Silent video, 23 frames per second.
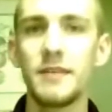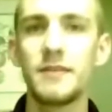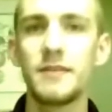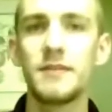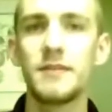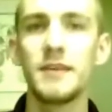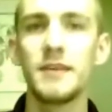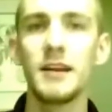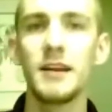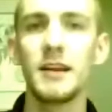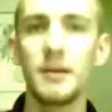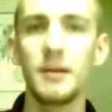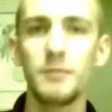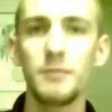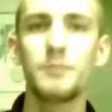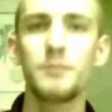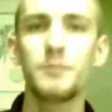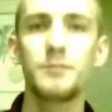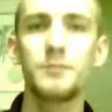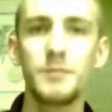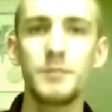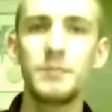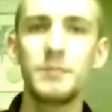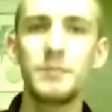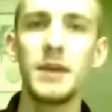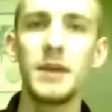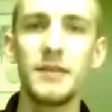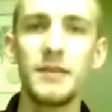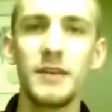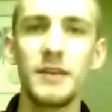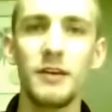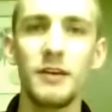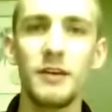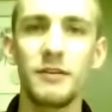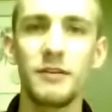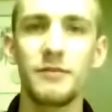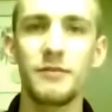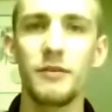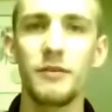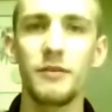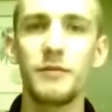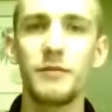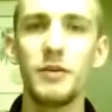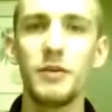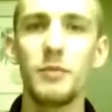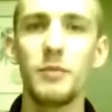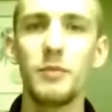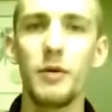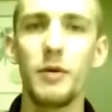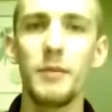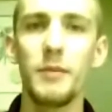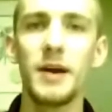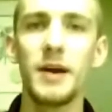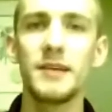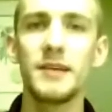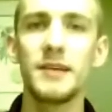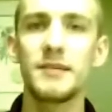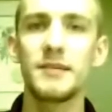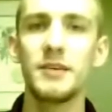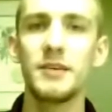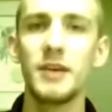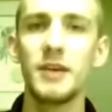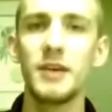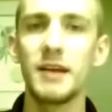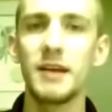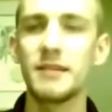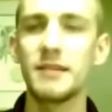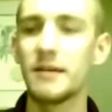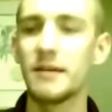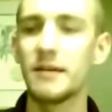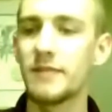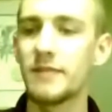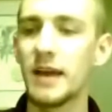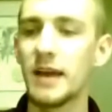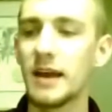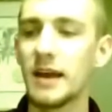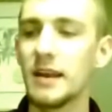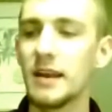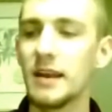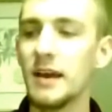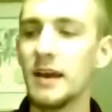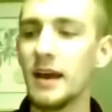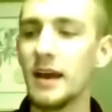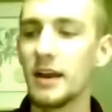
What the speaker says: it'll be in theaters for a few more months. So you guys have that.